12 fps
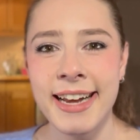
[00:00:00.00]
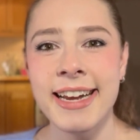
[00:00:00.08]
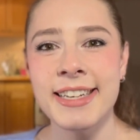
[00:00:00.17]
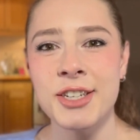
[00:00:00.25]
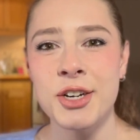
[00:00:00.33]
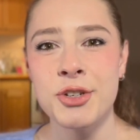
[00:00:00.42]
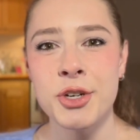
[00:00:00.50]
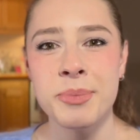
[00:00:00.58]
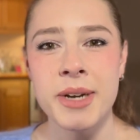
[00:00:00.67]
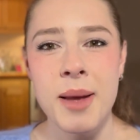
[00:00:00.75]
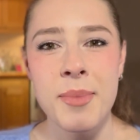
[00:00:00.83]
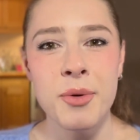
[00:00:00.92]
is our group
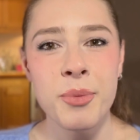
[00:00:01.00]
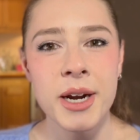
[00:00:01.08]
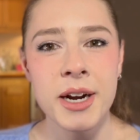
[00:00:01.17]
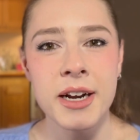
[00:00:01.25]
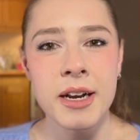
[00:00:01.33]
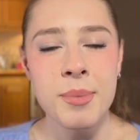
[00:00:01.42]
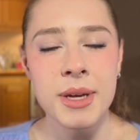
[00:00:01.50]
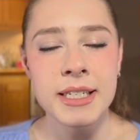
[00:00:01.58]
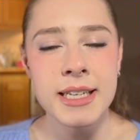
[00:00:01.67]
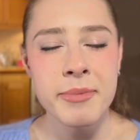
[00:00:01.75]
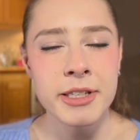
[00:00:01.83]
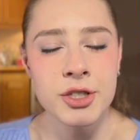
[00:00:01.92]
name, and we are going to be
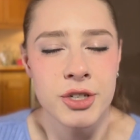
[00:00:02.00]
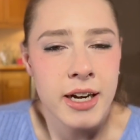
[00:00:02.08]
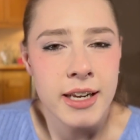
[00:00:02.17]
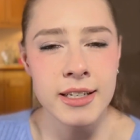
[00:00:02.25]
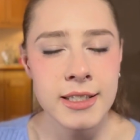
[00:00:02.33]
demonstrating